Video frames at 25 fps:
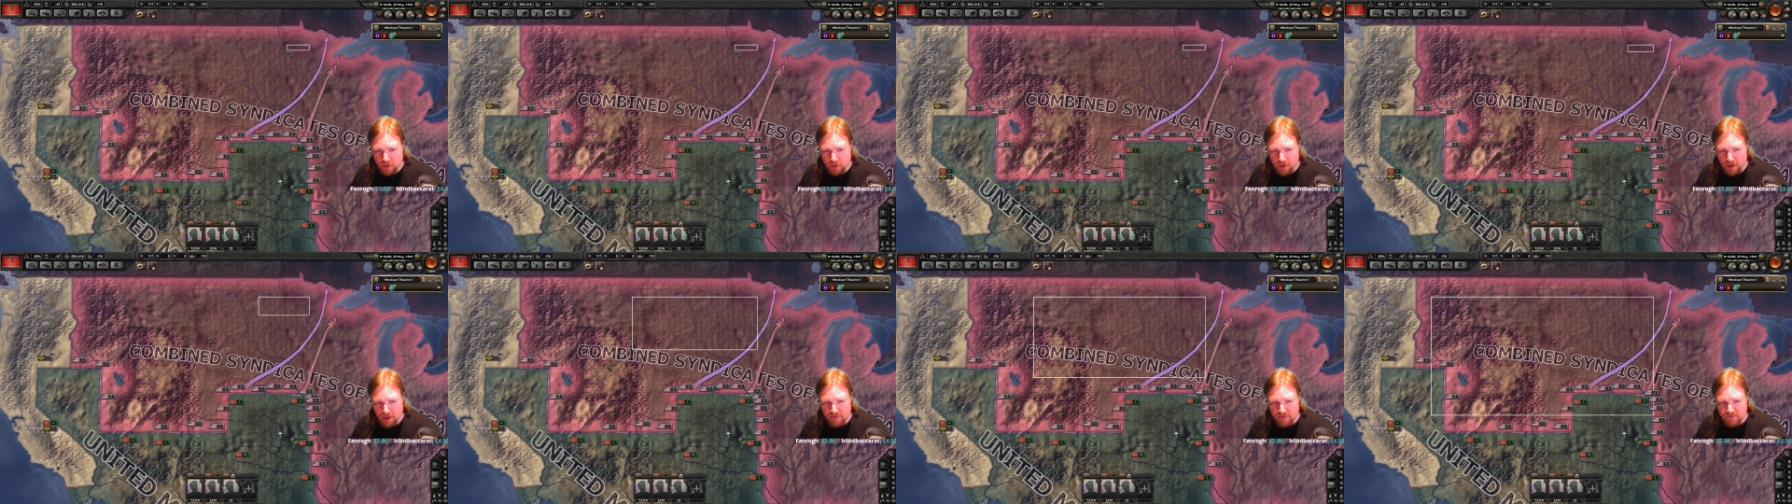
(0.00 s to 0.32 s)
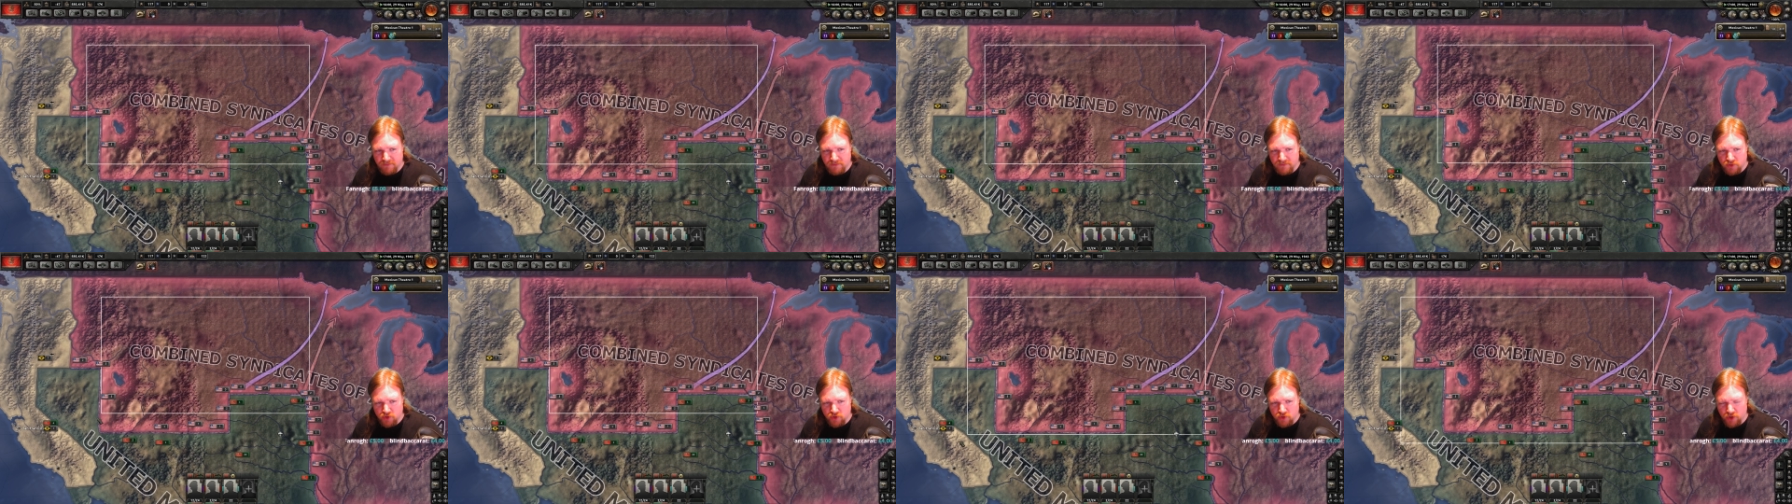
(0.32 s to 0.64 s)

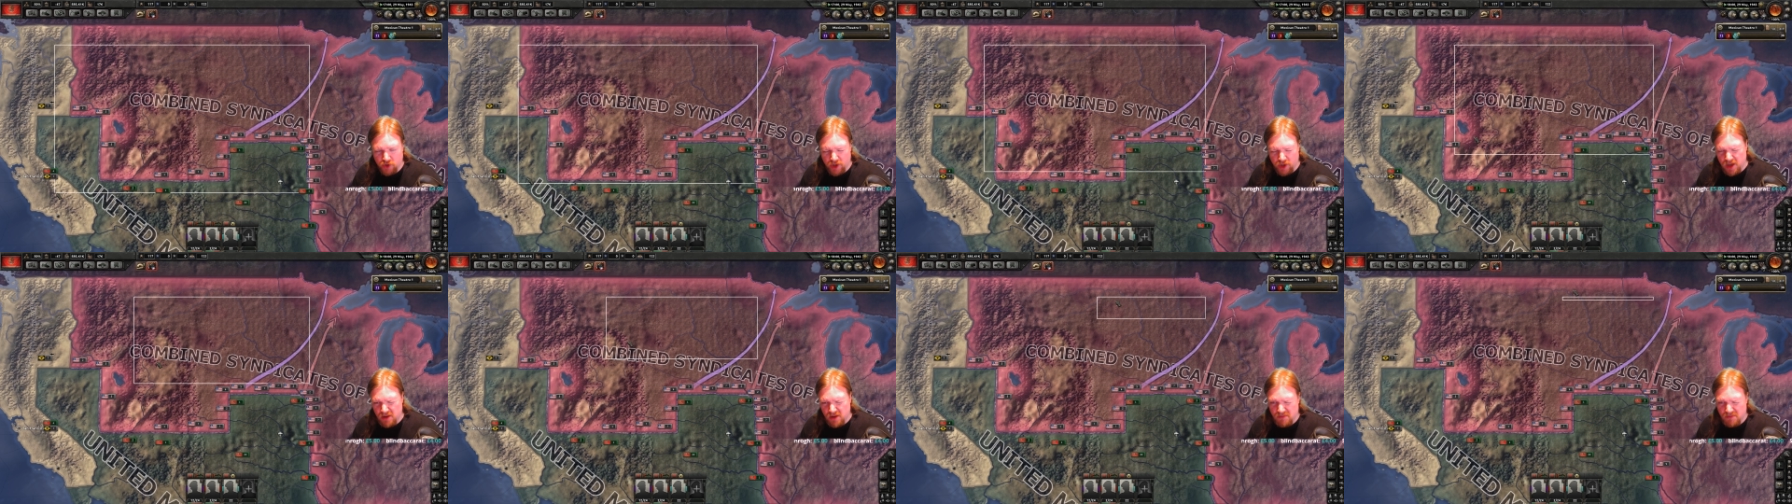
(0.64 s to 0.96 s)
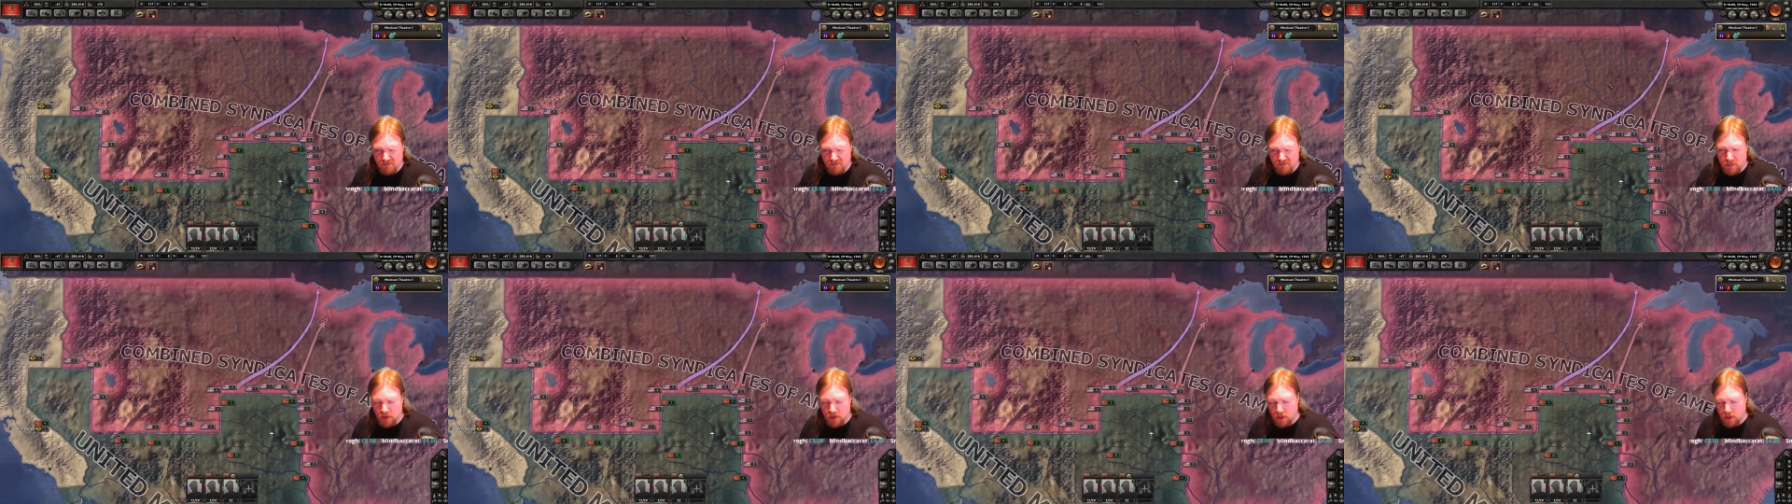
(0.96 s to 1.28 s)
infantry
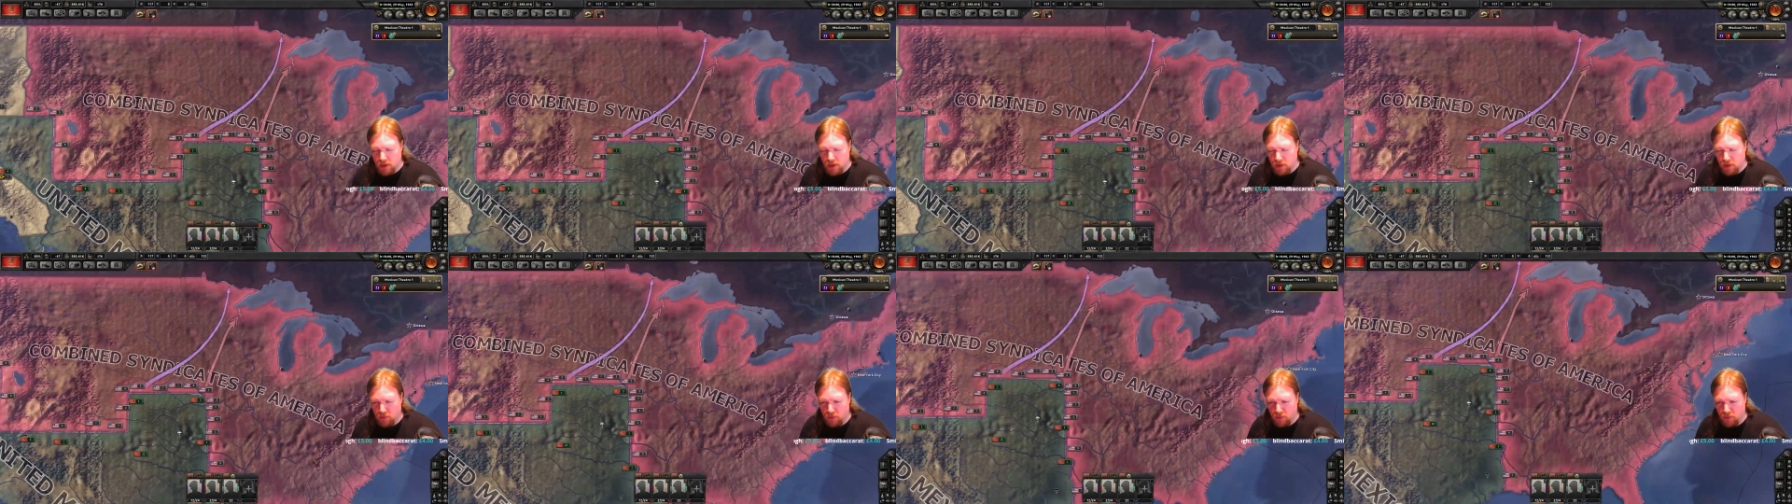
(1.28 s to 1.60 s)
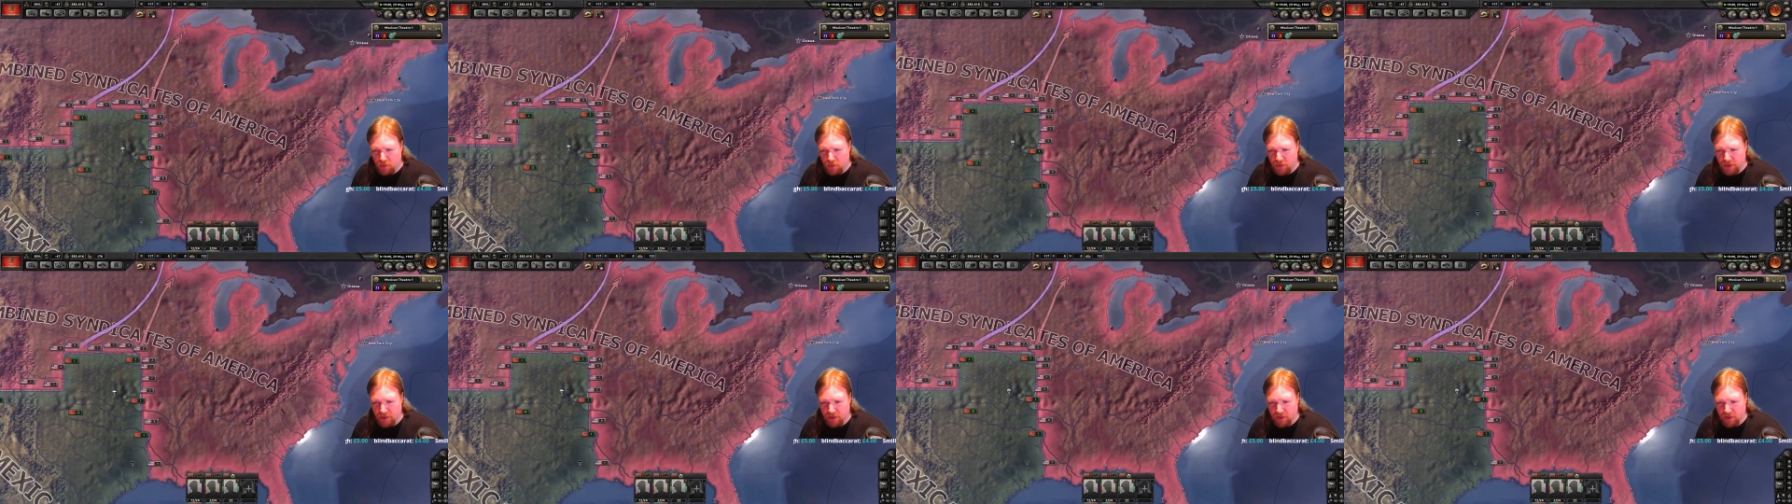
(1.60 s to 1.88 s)
while we